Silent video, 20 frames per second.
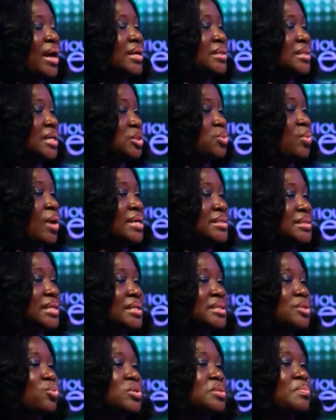why. That's
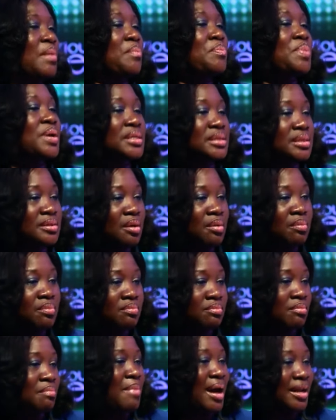why I say it was my
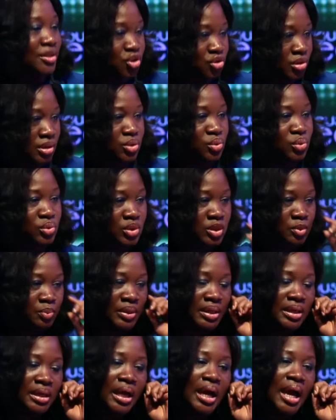personal mantra, so
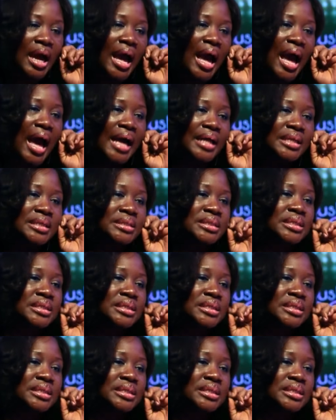to mm-hmm, speak. Mm-hmm.